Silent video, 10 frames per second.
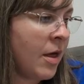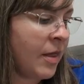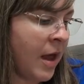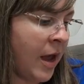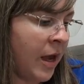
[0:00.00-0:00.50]

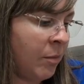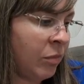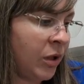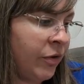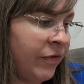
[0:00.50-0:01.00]
Then
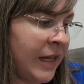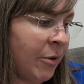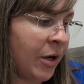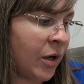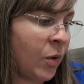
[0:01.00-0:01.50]
Blue
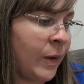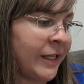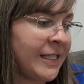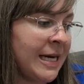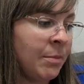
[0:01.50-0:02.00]
Flower
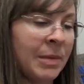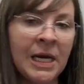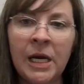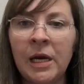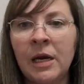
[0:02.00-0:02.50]
Quilting
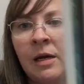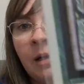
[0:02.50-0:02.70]
Bee.